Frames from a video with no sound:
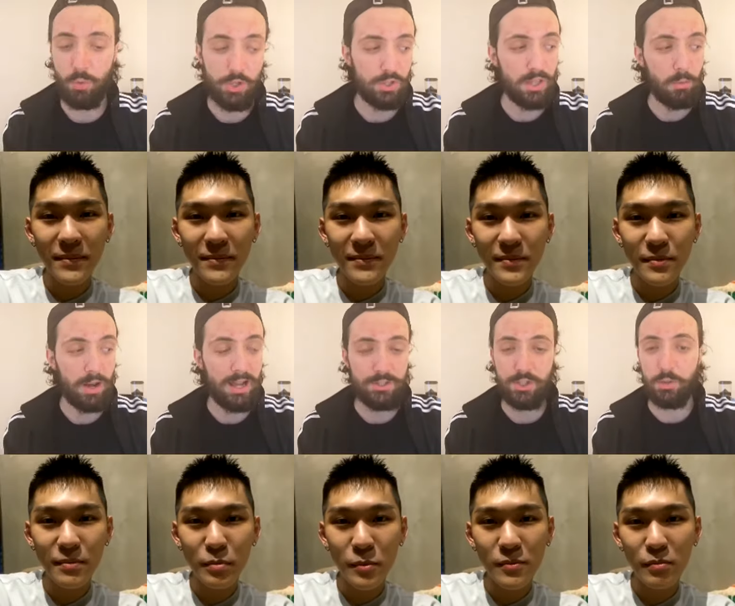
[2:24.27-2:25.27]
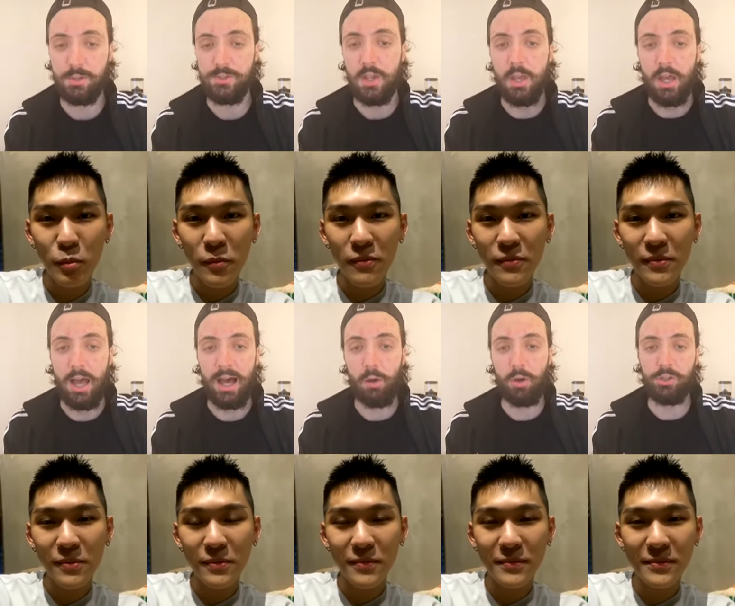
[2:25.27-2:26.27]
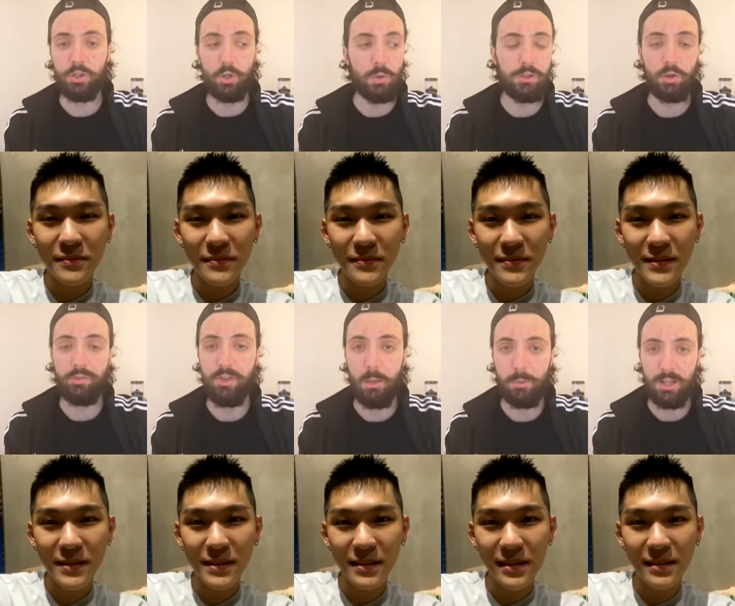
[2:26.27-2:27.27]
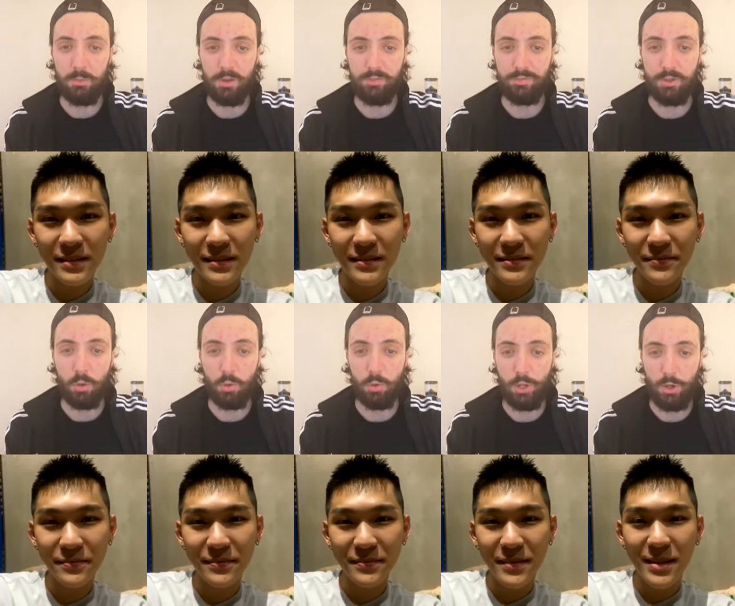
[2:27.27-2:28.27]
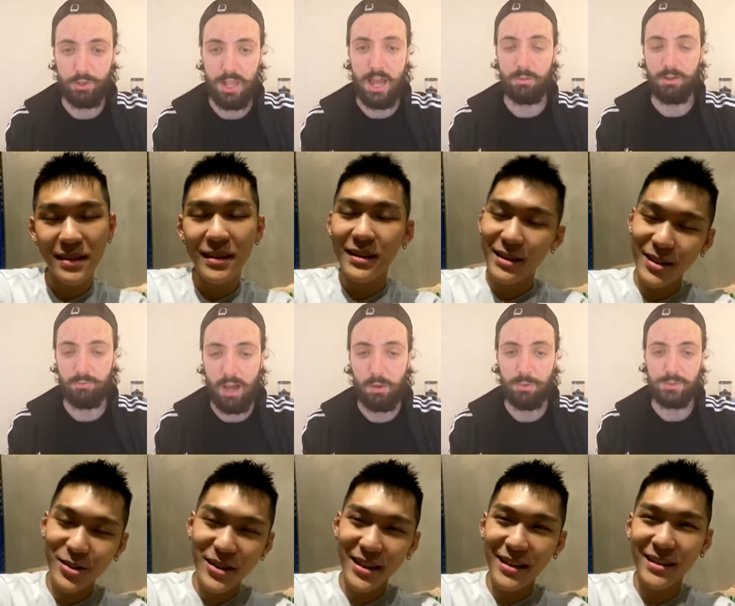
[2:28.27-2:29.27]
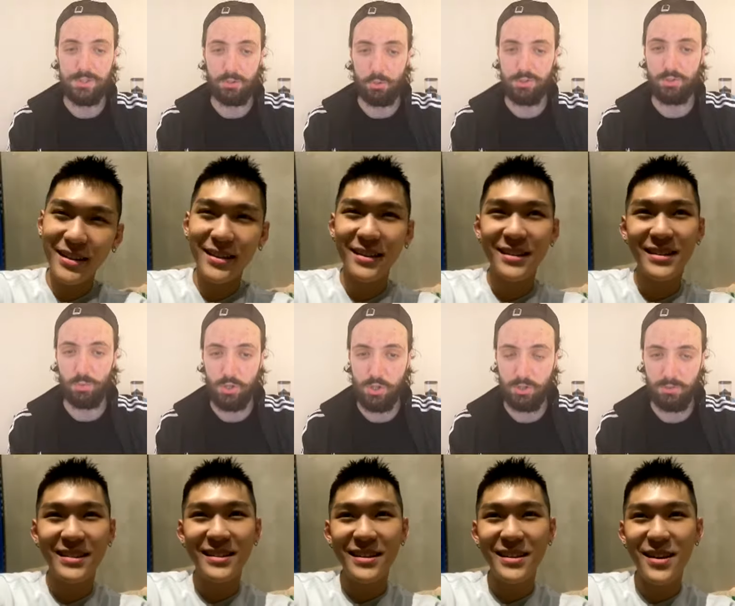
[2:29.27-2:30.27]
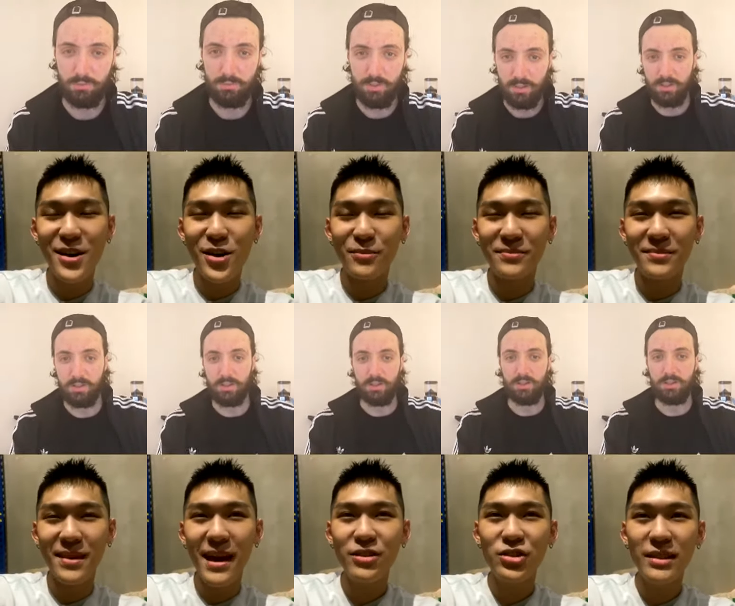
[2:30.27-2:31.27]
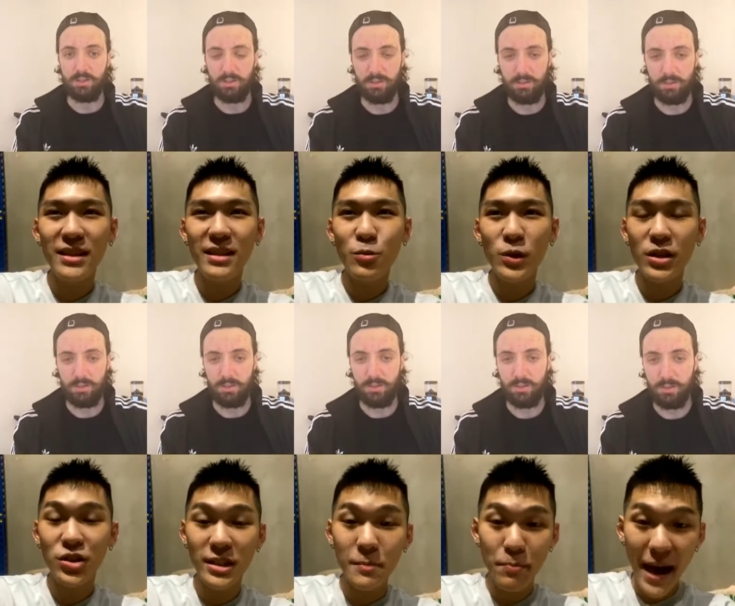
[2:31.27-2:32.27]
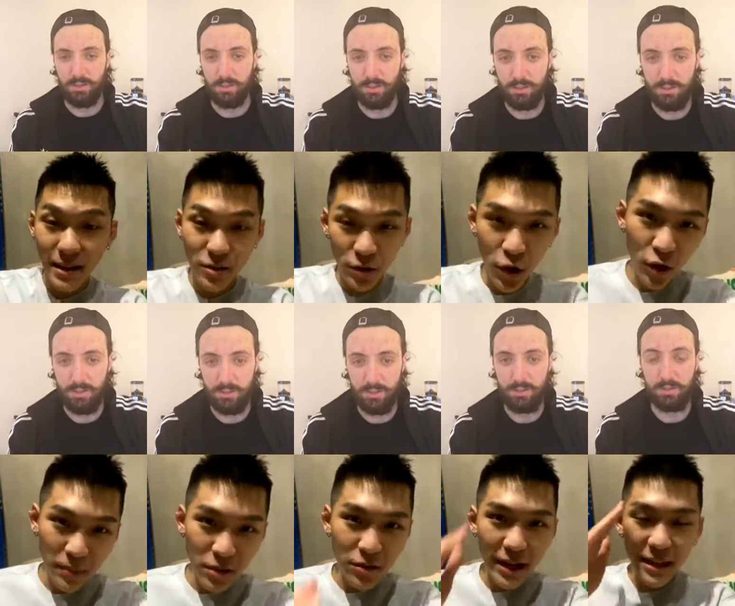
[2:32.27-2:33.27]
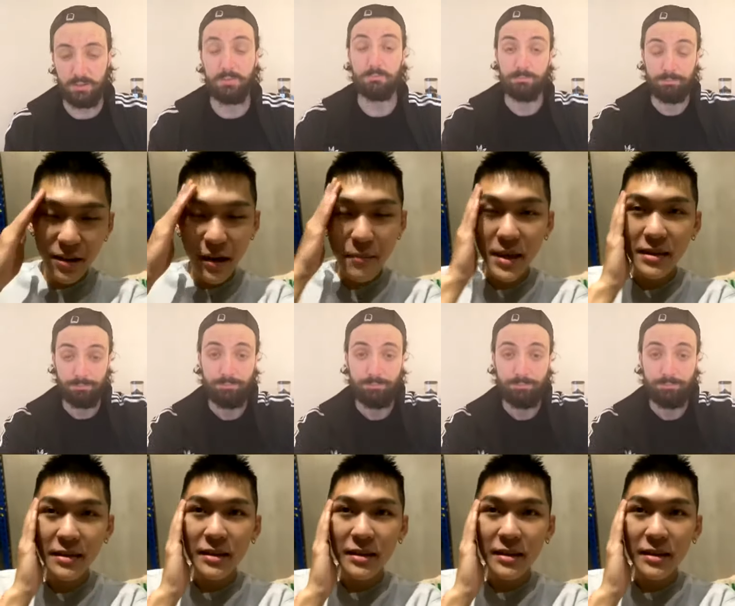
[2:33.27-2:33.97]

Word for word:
Speaker 1: question I want to ask you is how are you and your family with the whole lockdown and virus and all situation?
Speaker 2: Um, actually, we just back to normal right now. I mean,